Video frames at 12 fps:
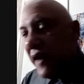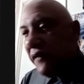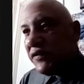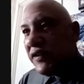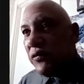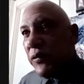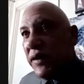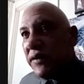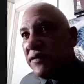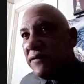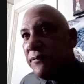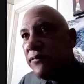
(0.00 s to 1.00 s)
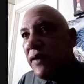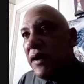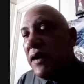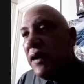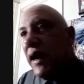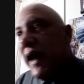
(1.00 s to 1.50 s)
have 6 weeks.
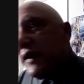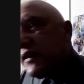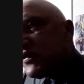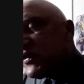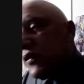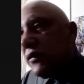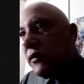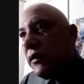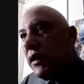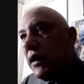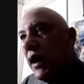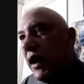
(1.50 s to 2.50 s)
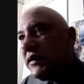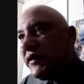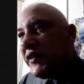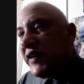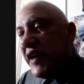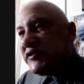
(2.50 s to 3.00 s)
And there's still
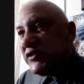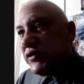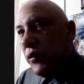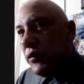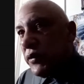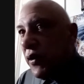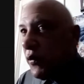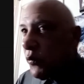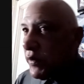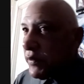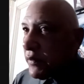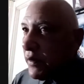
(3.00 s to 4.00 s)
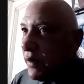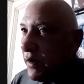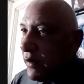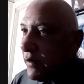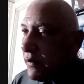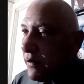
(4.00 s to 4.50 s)
litigation going on with
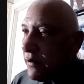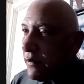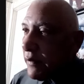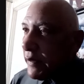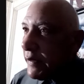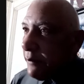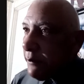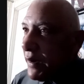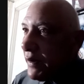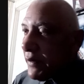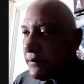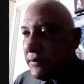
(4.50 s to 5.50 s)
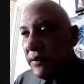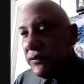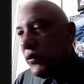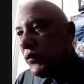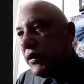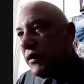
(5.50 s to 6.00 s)
Iman
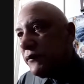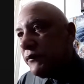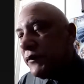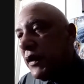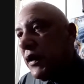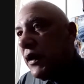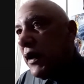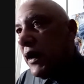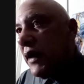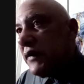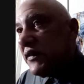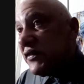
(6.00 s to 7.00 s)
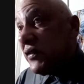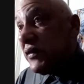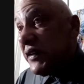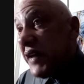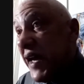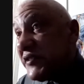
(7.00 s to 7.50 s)
Adoka. There's still
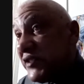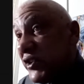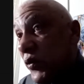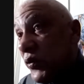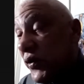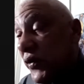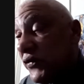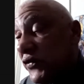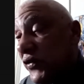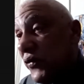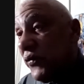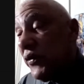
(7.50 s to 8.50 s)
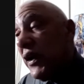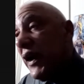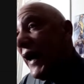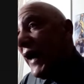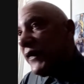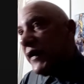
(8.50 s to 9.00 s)
litigation going on. So
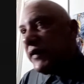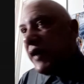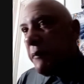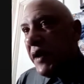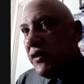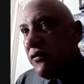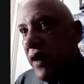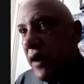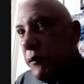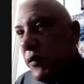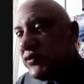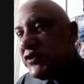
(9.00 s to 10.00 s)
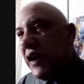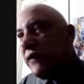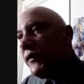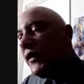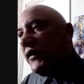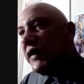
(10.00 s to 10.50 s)
I think they made the right move. Jacques
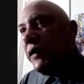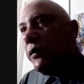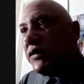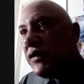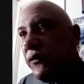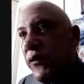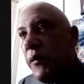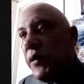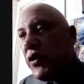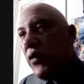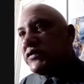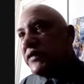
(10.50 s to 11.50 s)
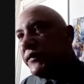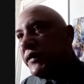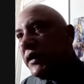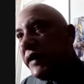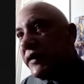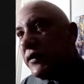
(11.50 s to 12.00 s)
Vaughn, he was a former coach of the
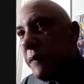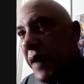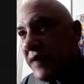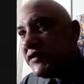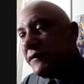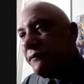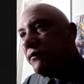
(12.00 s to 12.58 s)
Orlando Magic.